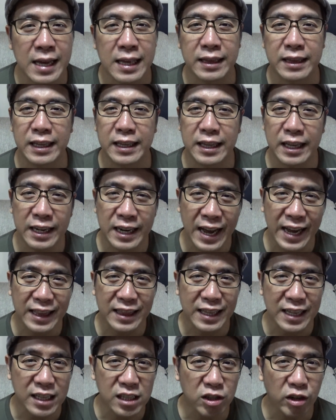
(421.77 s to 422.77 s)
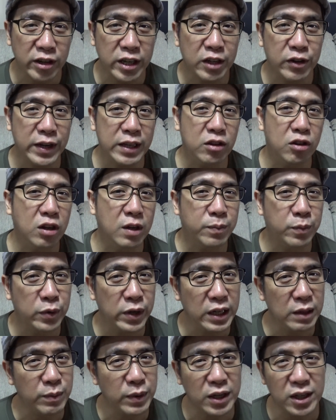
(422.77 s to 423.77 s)
then the 19s are a great
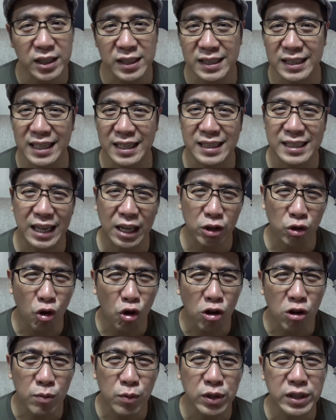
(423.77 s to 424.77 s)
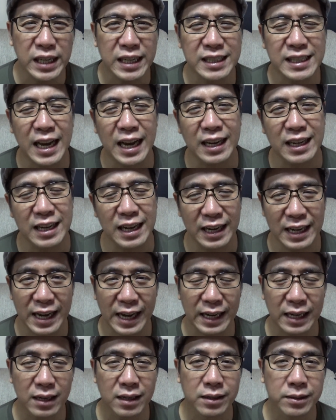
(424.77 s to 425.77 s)
upgrade because they sound almost exactly
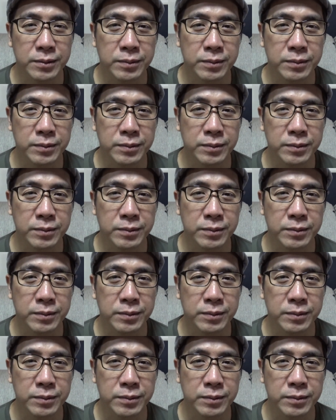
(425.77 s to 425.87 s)
alike.